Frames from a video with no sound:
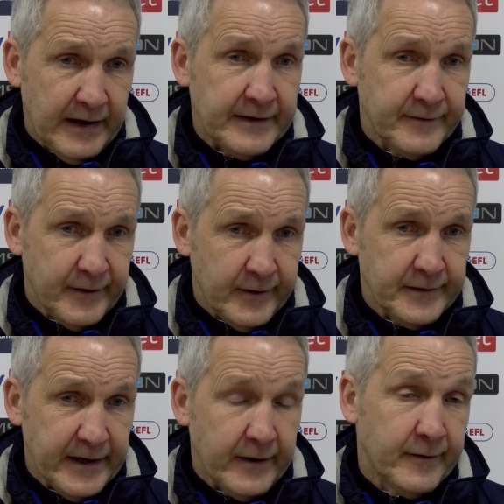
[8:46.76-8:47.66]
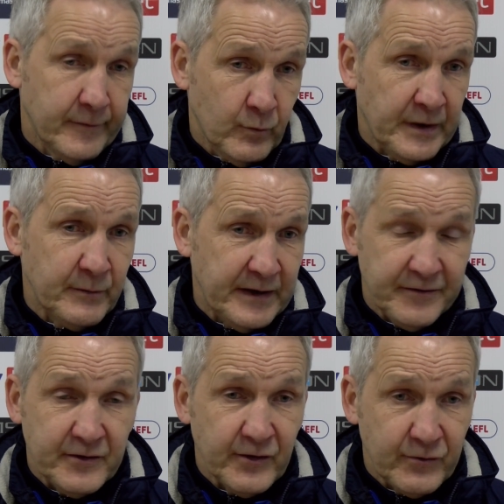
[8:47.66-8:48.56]
have
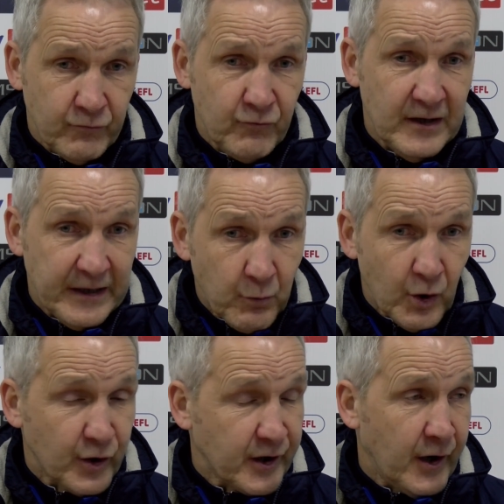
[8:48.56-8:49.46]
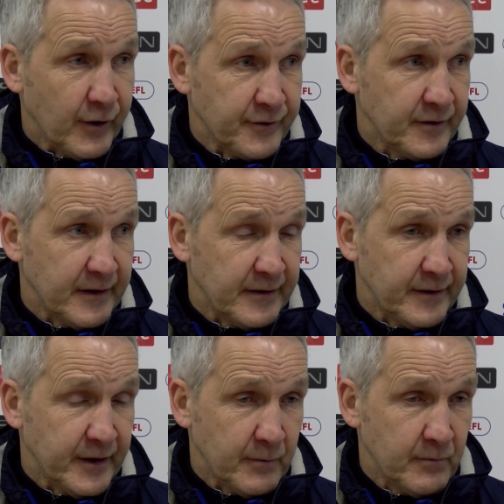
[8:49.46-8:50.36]
to just really work hard.
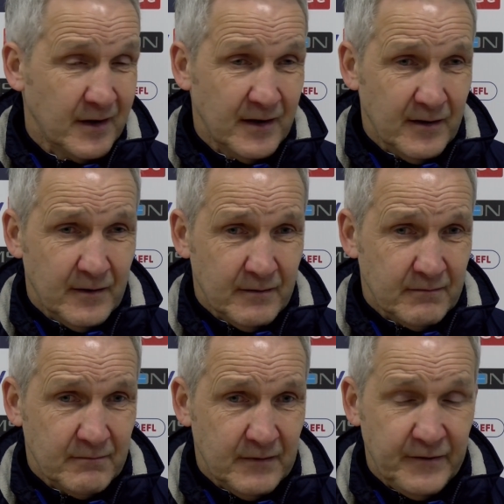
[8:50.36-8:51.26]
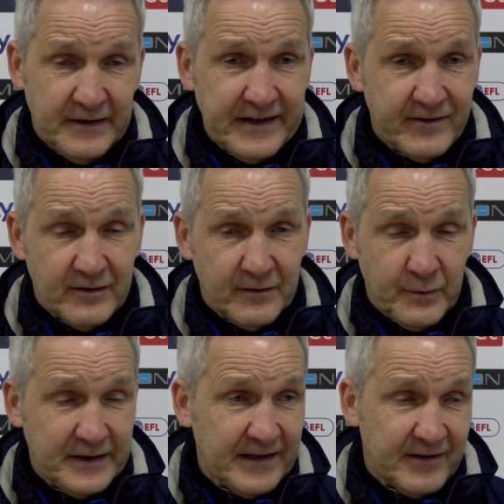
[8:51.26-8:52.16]
And if
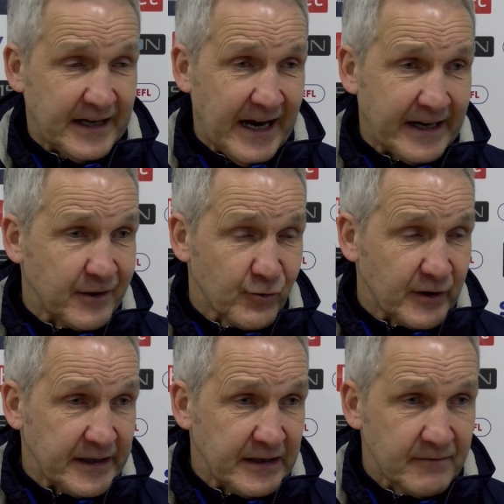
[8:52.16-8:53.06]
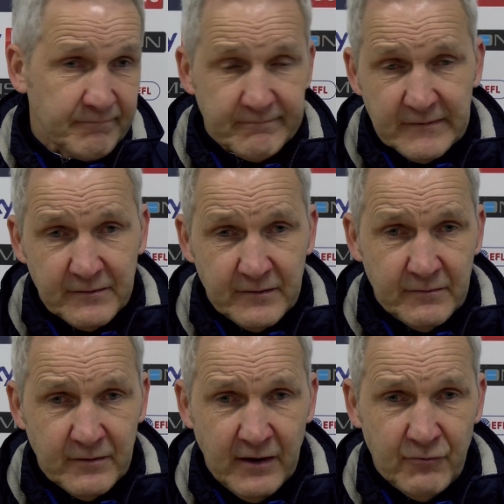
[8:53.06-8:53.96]
we need to get angry
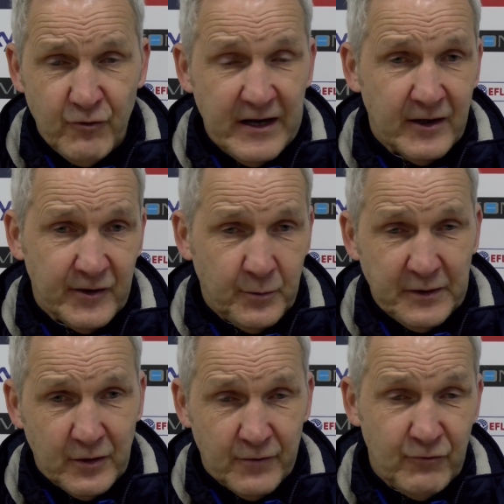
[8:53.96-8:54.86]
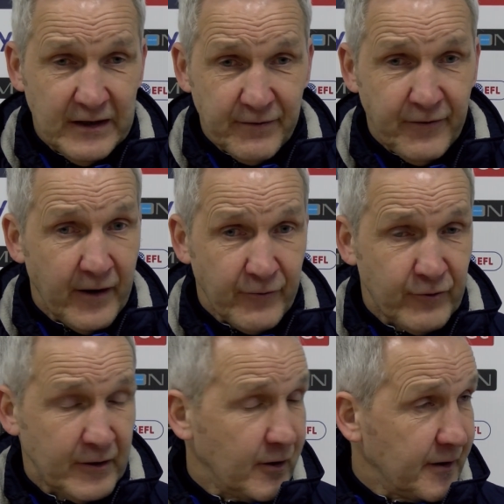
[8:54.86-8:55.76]
and realise that we've got to really fight
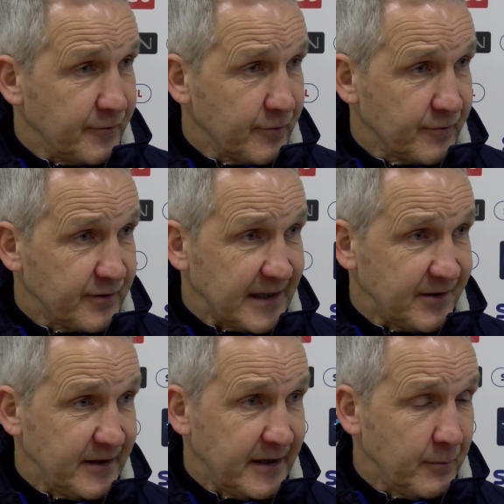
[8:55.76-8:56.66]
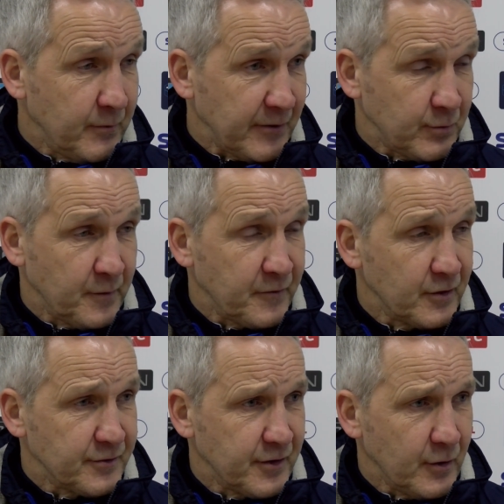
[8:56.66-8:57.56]
for our lives on Saturday, then that's what we've
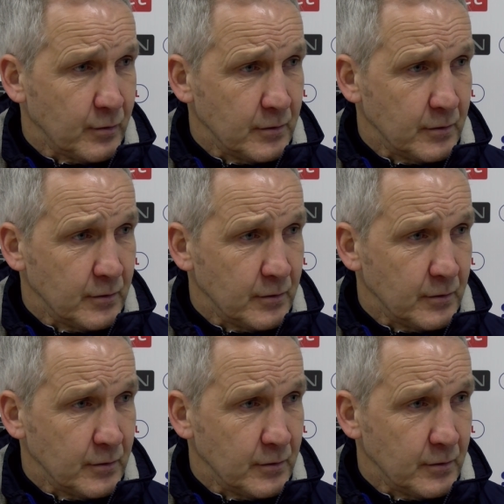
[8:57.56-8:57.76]
got to do.